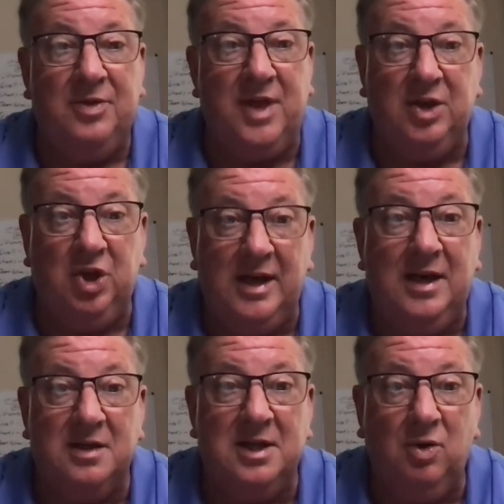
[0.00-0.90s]
then you
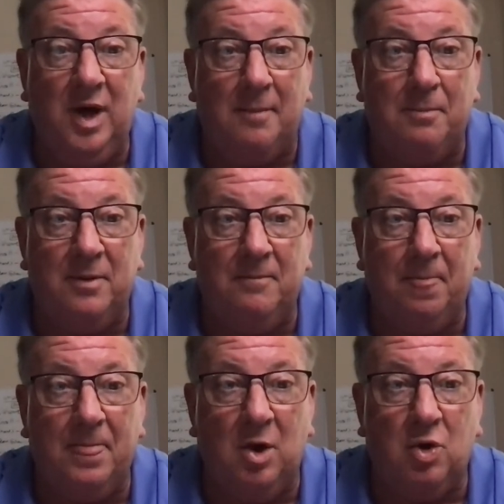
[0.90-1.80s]
need a tune-up,
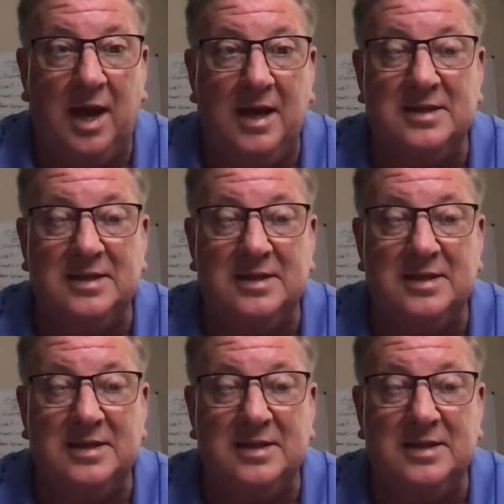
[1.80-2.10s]
okay?